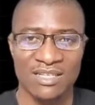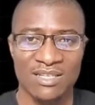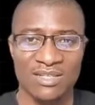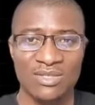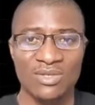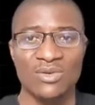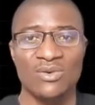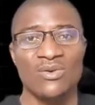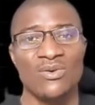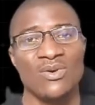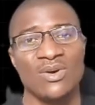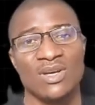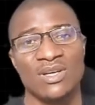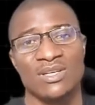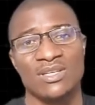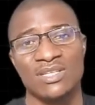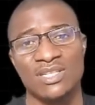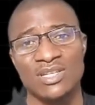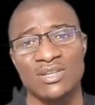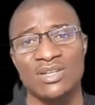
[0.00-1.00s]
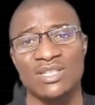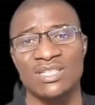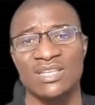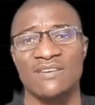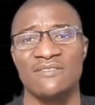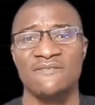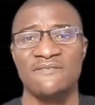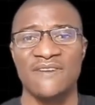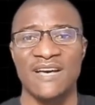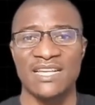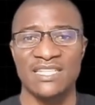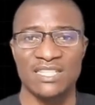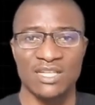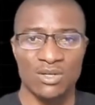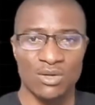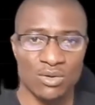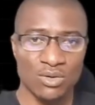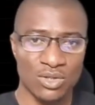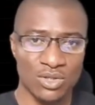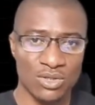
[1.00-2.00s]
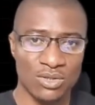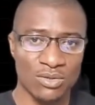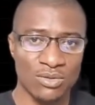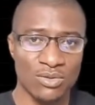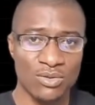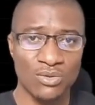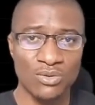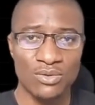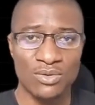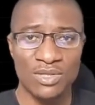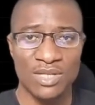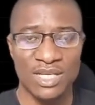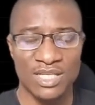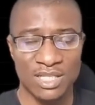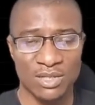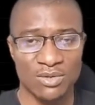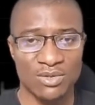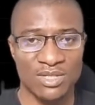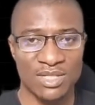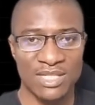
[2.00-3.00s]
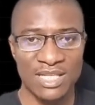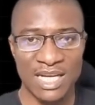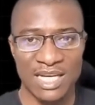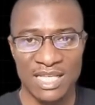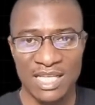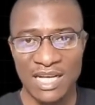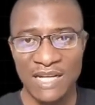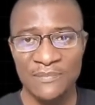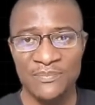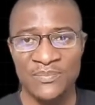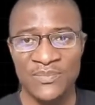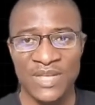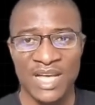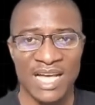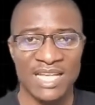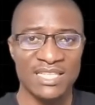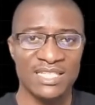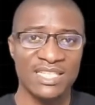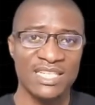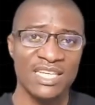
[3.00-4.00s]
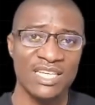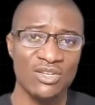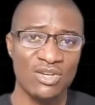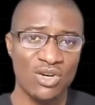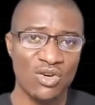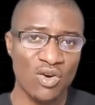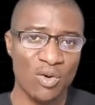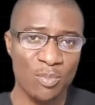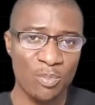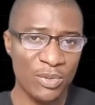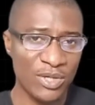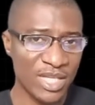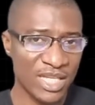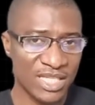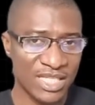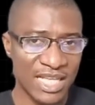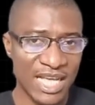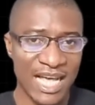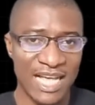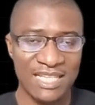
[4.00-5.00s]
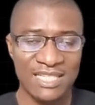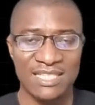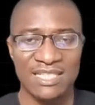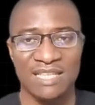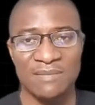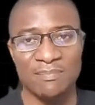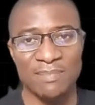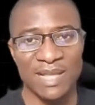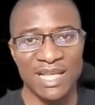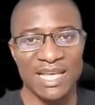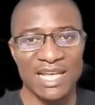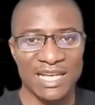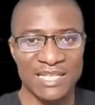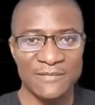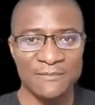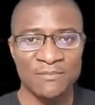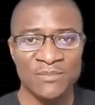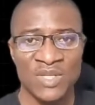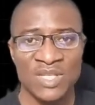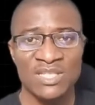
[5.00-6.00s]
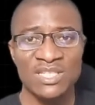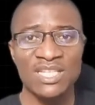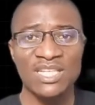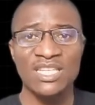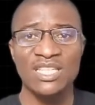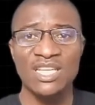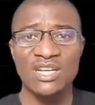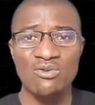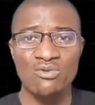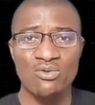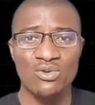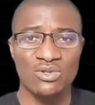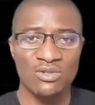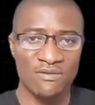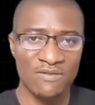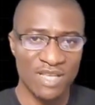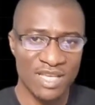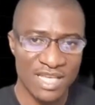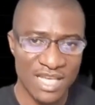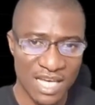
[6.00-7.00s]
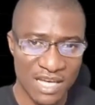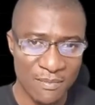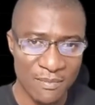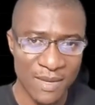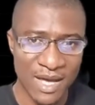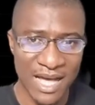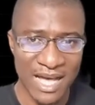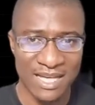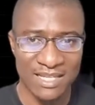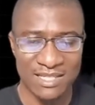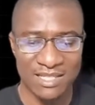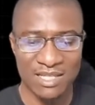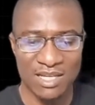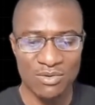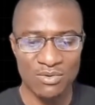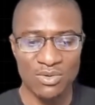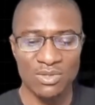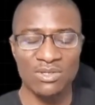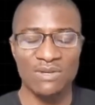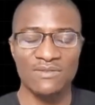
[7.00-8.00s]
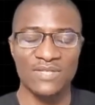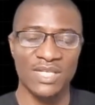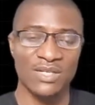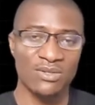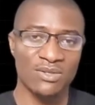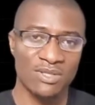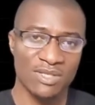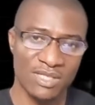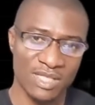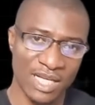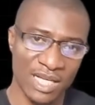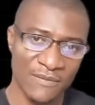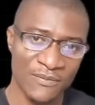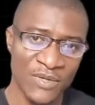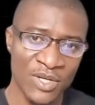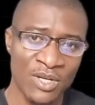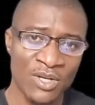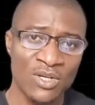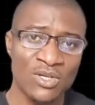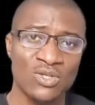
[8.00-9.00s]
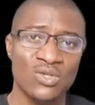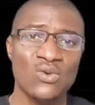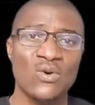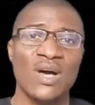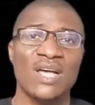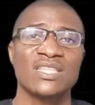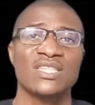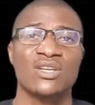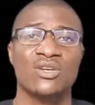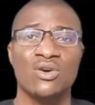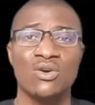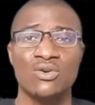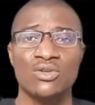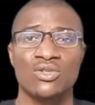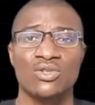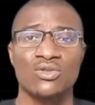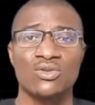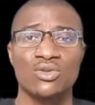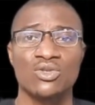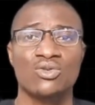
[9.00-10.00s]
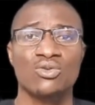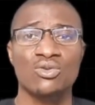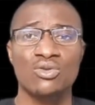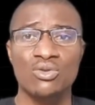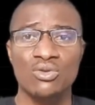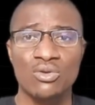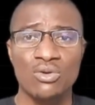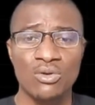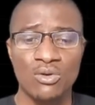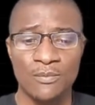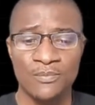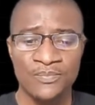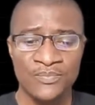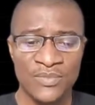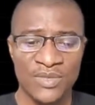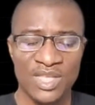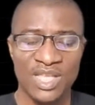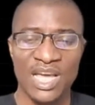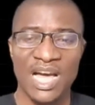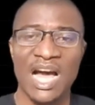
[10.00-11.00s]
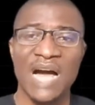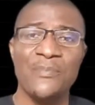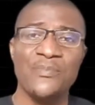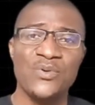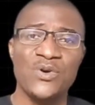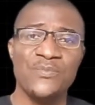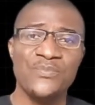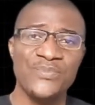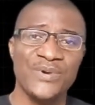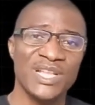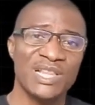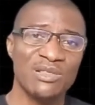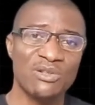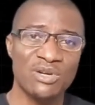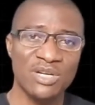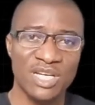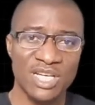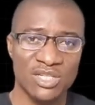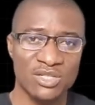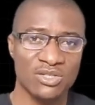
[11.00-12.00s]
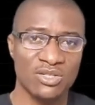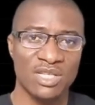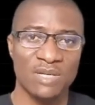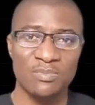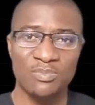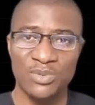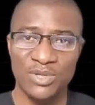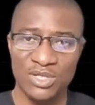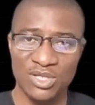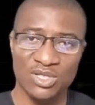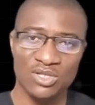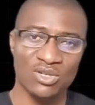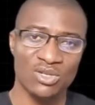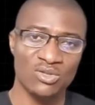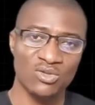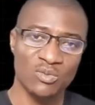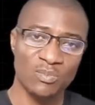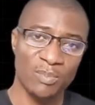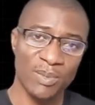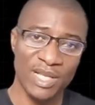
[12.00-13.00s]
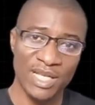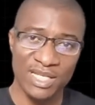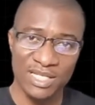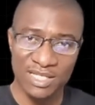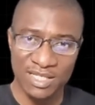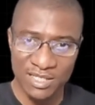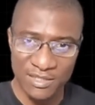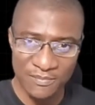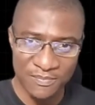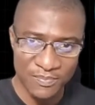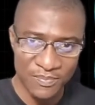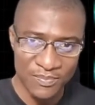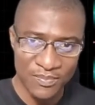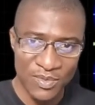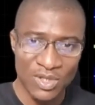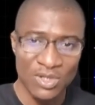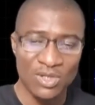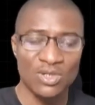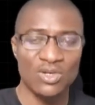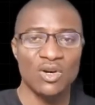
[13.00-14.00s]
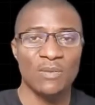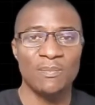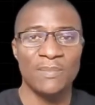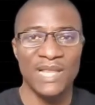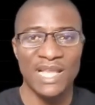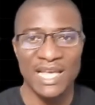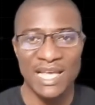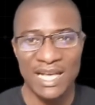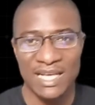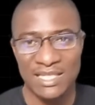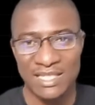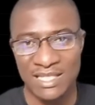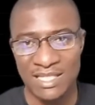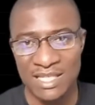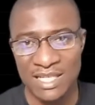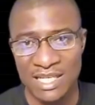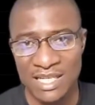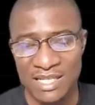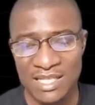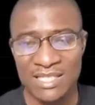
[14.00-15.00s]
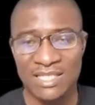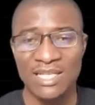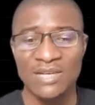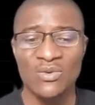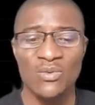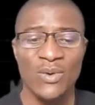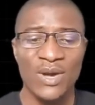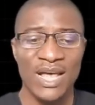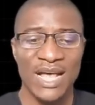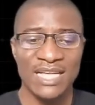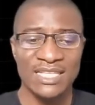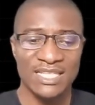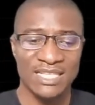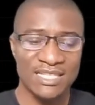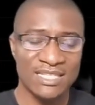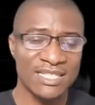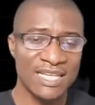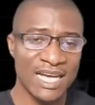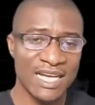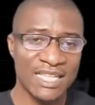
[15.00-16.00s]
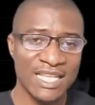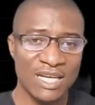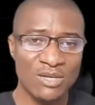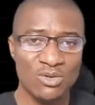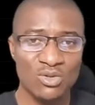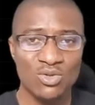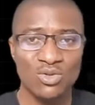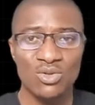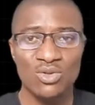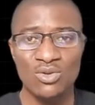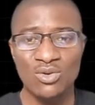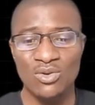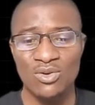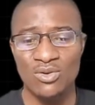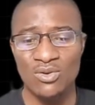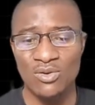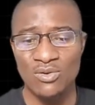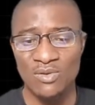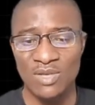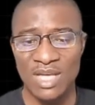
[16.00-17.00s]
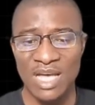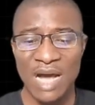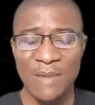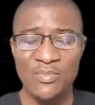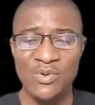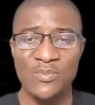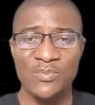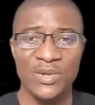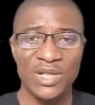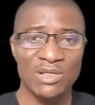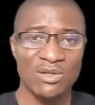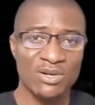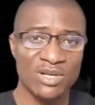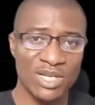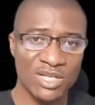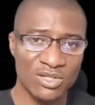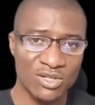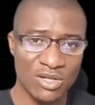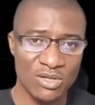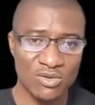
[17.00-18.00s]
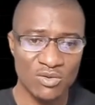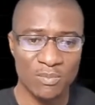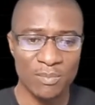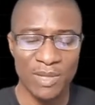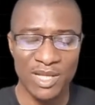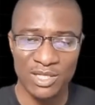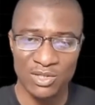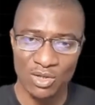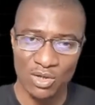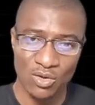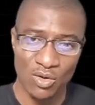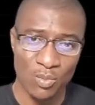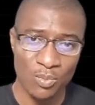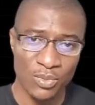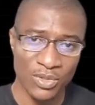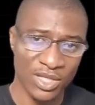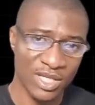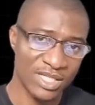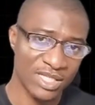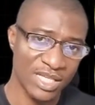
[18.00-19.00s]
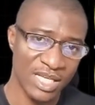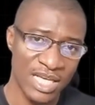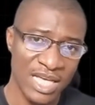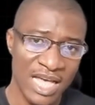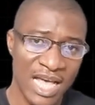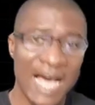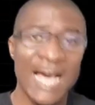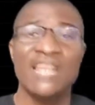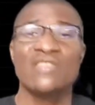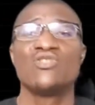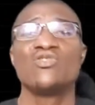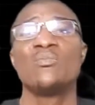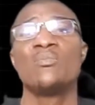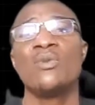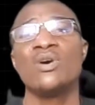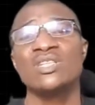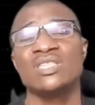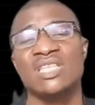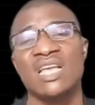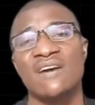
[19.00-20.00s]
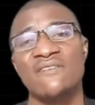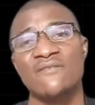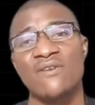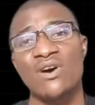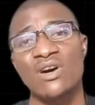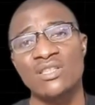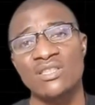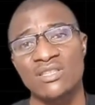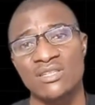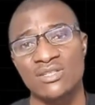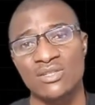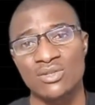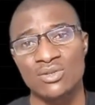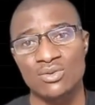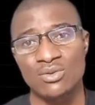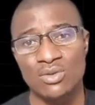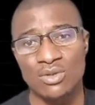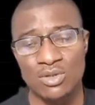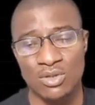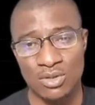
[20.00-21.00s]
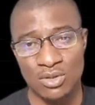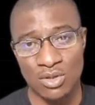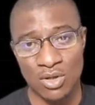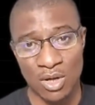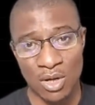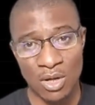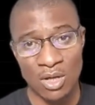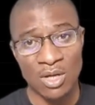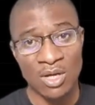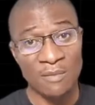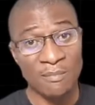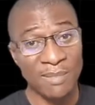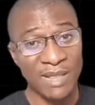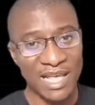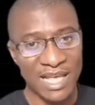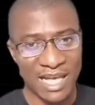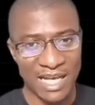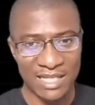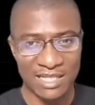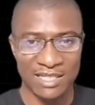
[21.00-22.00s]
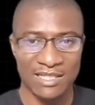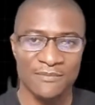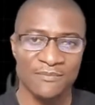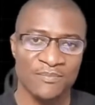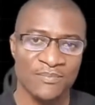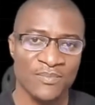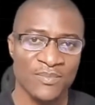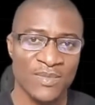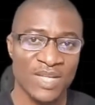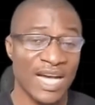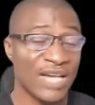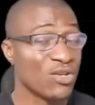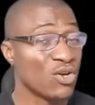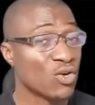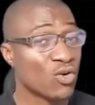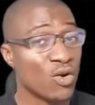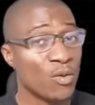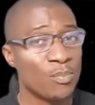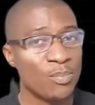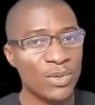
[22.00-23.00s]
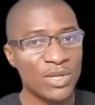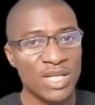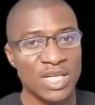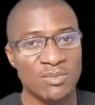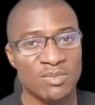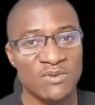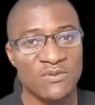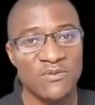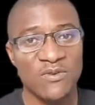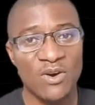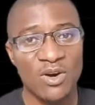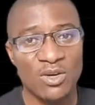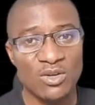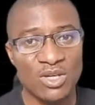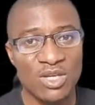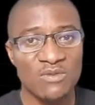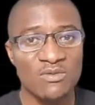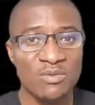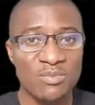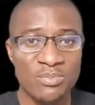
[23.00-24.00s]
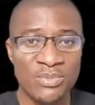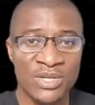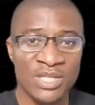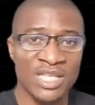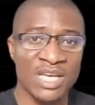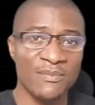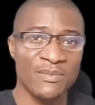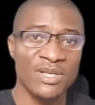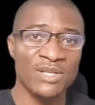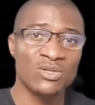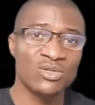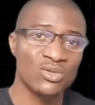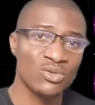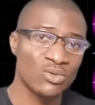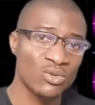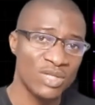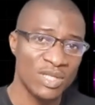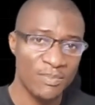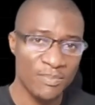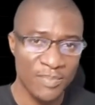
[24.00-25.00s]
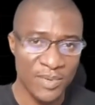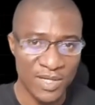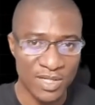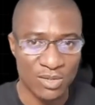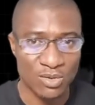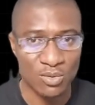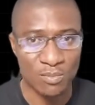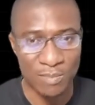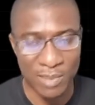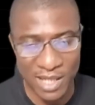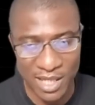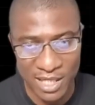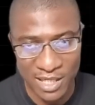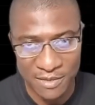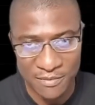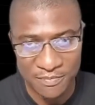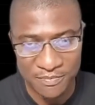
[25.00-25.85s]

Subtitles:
So see yourself as a coach, you the circuit designer, and see your components as the players. See the rules of the game as the rules of circuit design. So as a coach, you should know the appropriate location and position to place your players. The same way as a designer, you should know the appropriate location to place your components. And you must have understood your players and your components before you even bring them into the pitch to play.